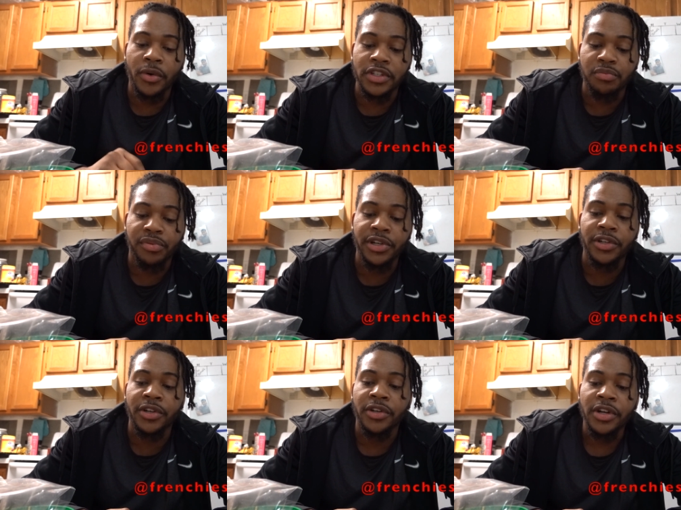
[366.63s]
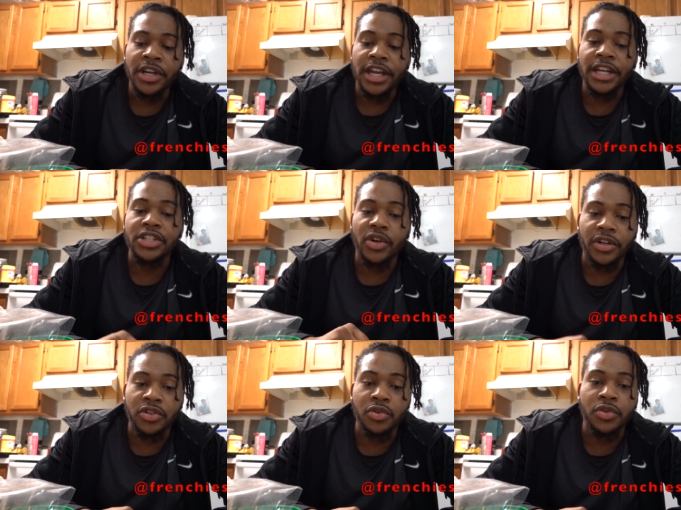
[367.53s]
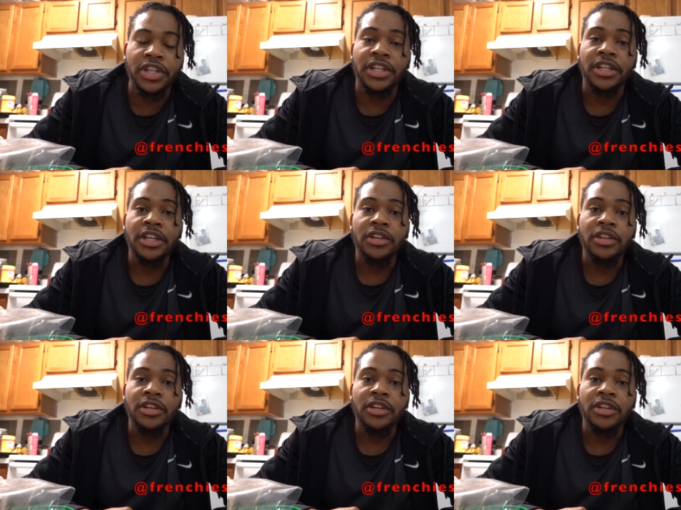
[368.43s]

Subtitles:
as a breeder, it is our duty,